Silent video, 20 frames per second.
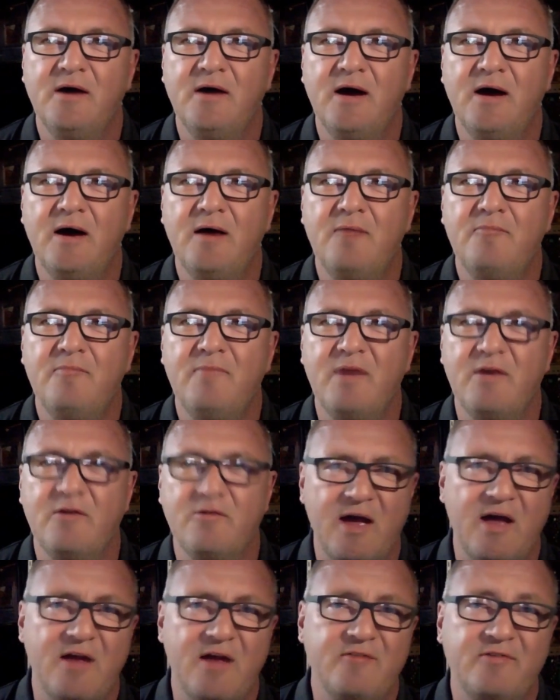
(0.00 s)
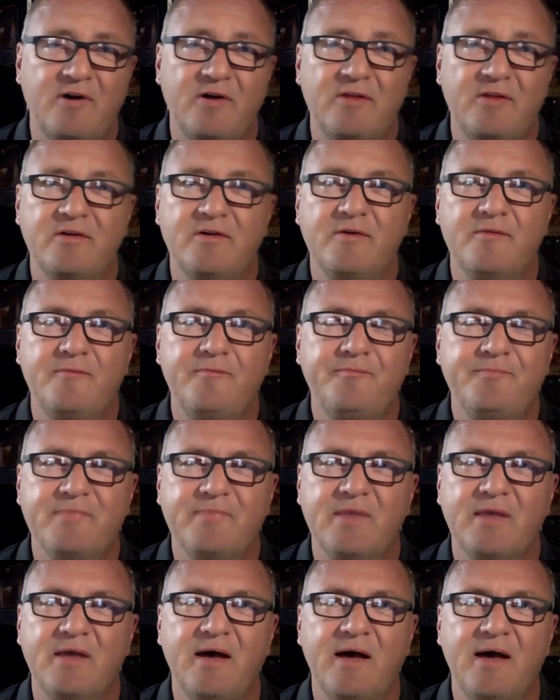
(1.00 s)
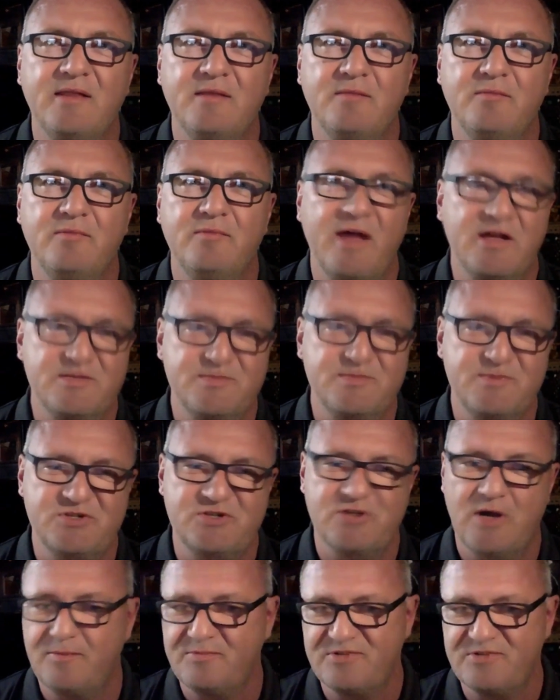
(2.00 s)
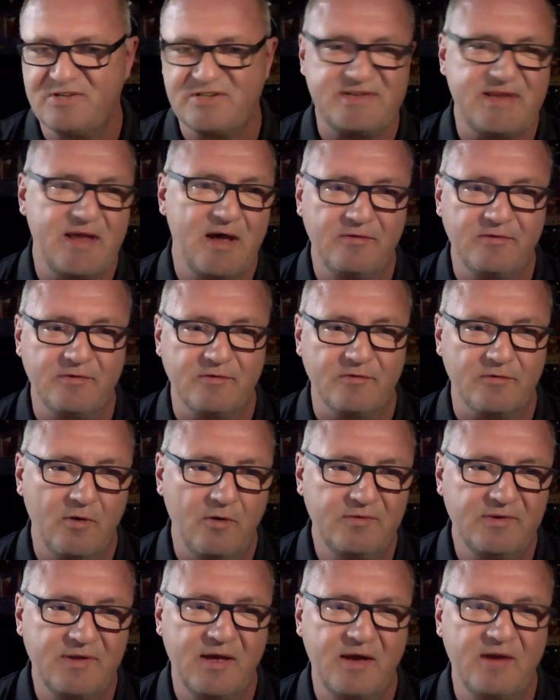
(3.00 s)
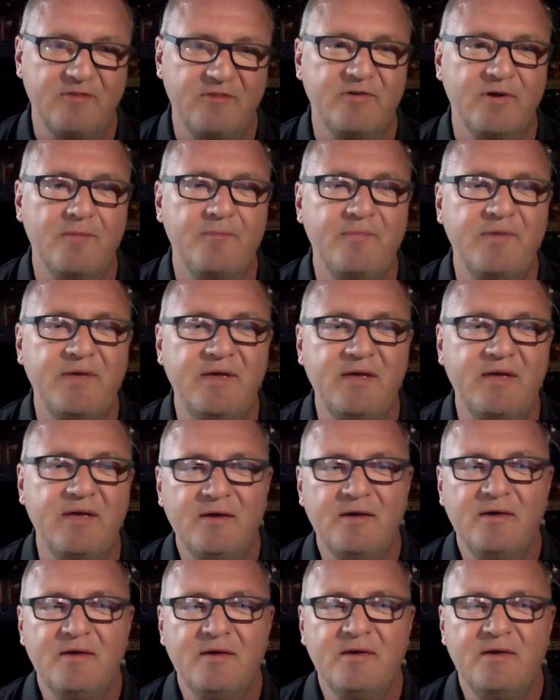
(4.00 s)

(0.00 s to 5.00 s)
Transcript: My grandfather had the blacksmith shop just down the road, kind of from me.